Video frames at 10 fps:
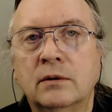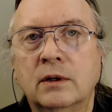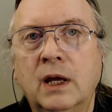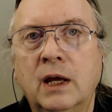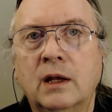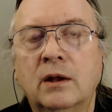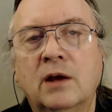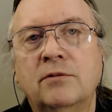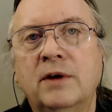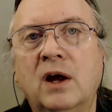and I
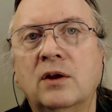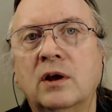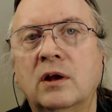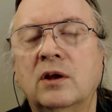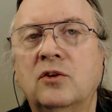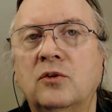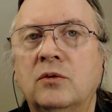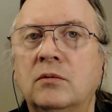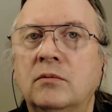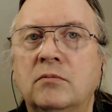found that it's
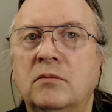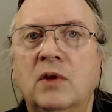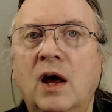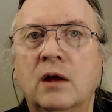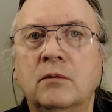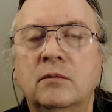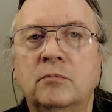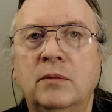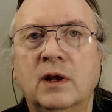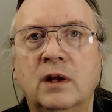not
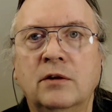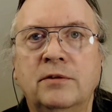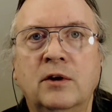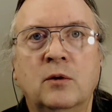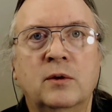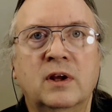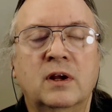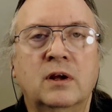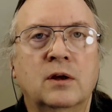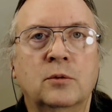been interfering with
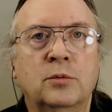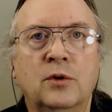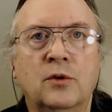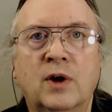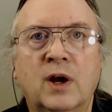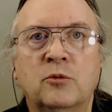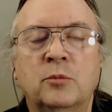any other programs.